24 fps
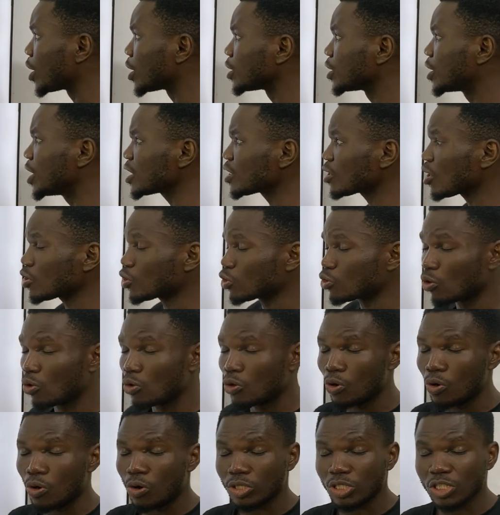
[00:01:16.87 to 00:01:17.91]
this
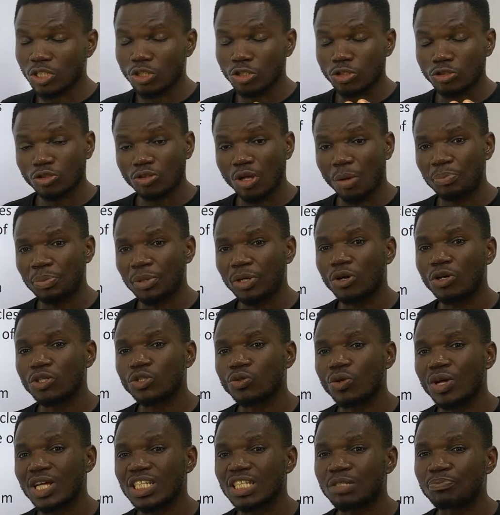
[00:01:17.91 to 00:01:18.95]
topic
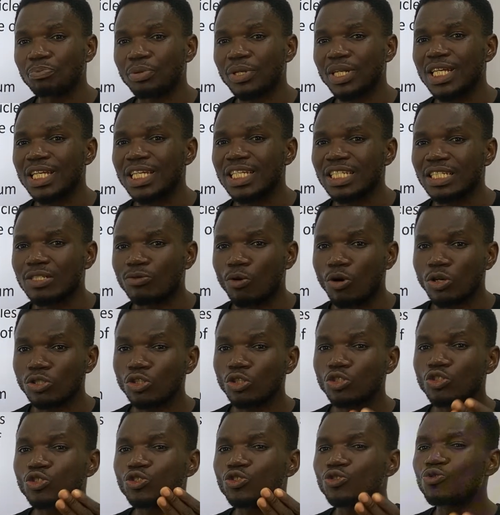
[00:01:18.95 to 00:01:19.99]
also explains what
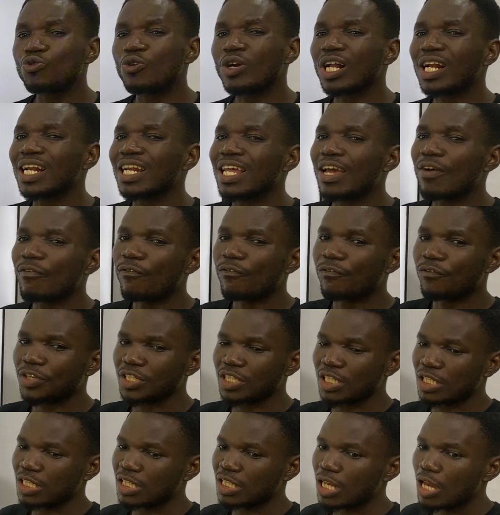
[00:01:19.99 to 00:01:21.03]
nuclear
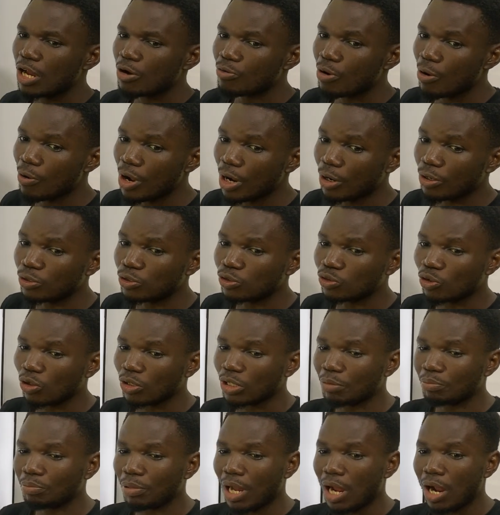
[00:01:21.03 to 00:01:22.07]
physics, where we're going to talk
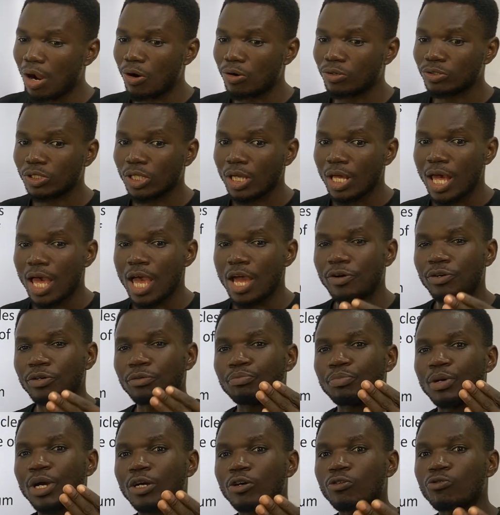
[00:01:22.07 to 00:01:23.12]
about Henry
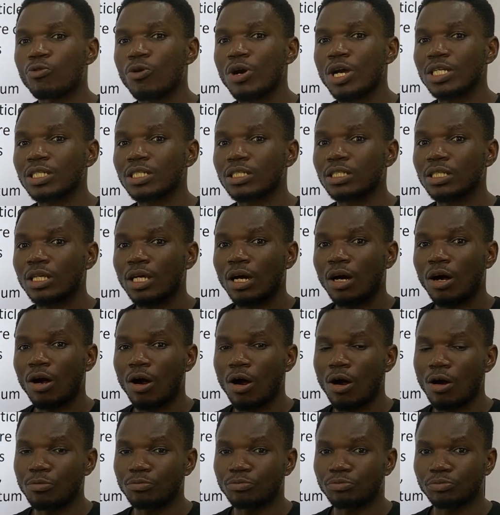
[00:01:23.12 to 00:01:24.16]
Becquerel's
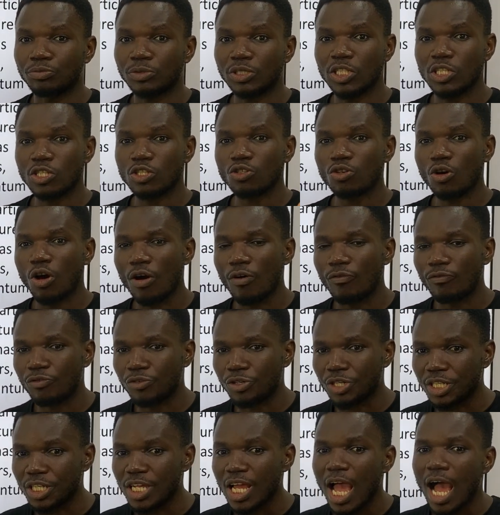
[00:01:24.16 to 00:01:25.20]

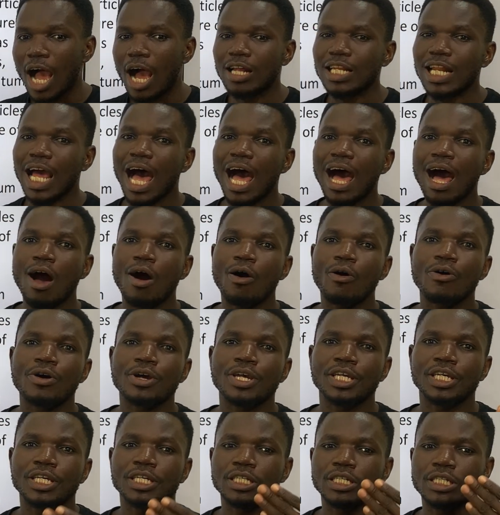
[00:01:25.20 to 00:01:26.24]
discovery and how
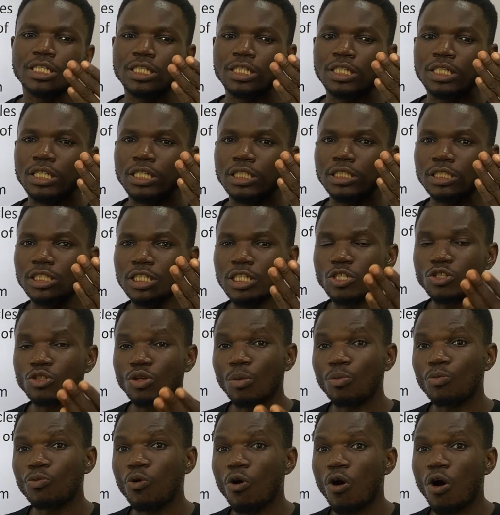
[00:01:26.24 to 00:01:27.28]
he did some
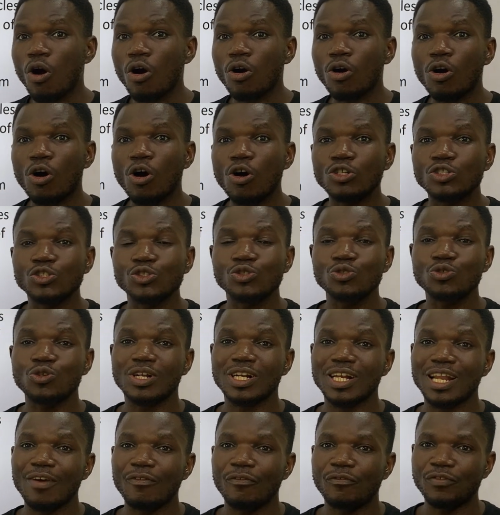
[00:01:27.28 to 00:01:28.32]
work on
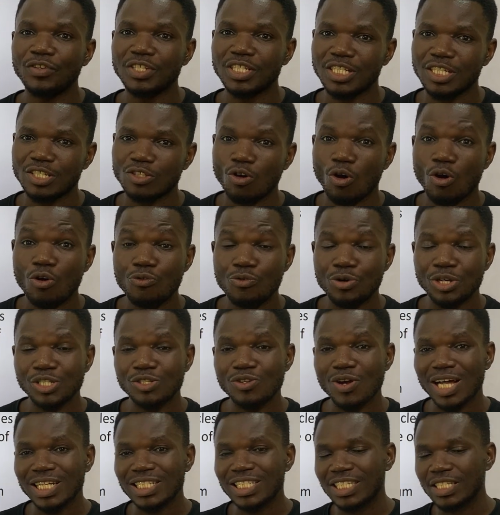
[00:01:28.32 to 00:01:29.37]
nuclear physics or
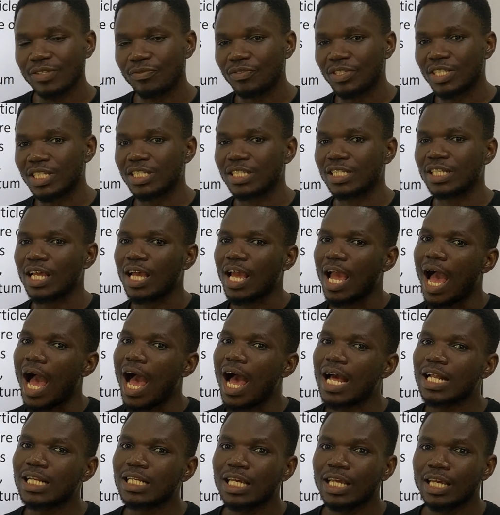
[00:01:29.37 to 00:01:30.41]
radioactivity,
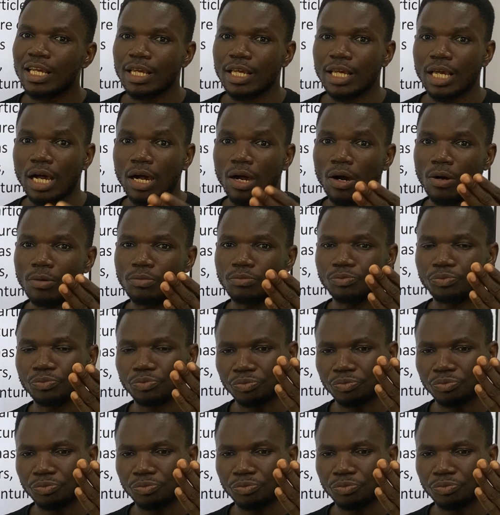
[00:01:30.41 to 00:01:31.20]
and how